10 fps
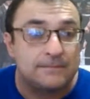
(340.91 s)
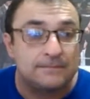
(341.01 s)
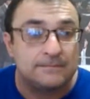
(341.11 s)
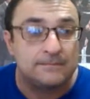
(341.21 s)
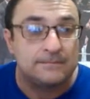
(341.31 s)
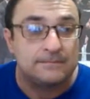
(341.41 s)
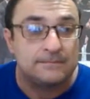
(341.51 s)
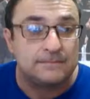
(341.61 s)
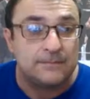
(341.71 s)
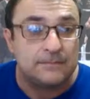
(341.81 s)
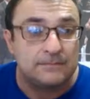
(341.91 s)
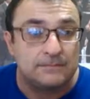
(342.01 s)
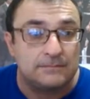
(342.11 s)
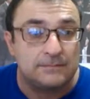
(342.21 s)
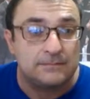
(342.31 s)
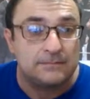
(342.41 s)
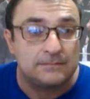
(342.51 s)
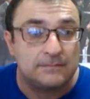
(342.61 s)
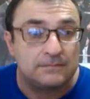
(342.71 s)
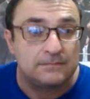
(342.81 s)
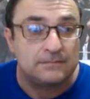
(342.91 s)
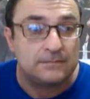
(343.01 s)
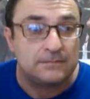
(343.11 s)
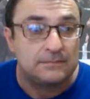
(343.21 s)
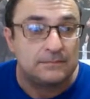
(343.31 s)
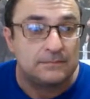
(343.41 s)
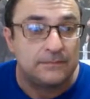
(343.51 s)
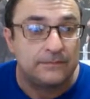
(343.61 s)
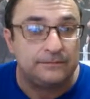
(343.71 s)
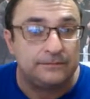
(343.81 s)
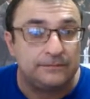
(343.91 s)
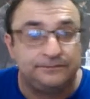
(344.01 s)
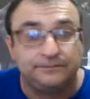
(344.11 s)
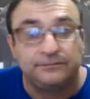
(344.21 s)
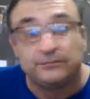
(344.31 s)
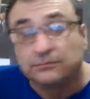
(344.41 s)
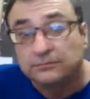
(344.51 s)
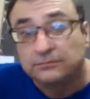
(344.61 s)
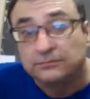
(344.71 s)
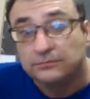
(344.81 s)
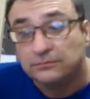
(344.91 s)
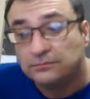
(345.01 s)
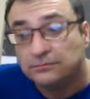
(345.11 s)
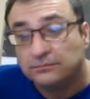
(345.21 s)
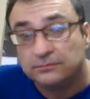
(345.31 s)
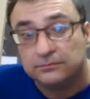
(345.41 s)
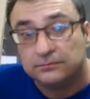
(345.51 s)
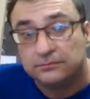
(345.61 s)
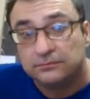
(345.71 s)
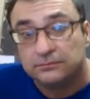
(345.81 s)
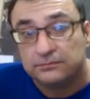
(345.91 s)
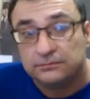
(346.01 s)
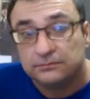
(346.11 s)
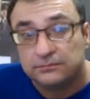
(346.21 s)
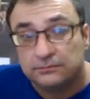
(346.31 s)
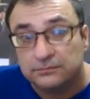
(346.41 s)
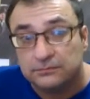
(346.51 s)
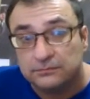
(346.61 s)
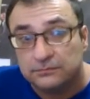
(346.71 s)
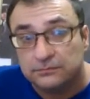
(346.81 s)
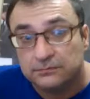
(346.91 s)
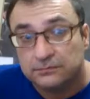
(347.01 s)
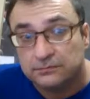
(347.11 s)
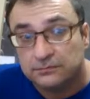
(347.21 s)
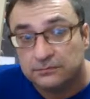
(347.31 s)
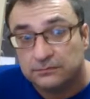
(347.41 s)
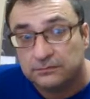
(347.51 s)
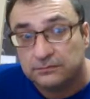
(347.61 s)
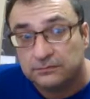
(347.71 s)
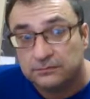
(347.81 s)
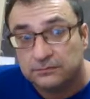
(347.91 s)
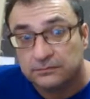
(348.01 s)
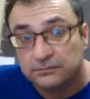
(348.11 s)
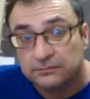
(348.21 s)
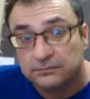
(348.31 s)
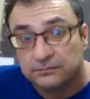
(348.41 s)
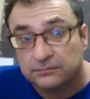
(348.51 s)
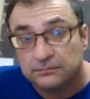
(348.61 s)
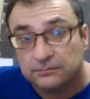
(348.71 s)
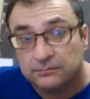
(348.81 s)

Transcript: [no speech]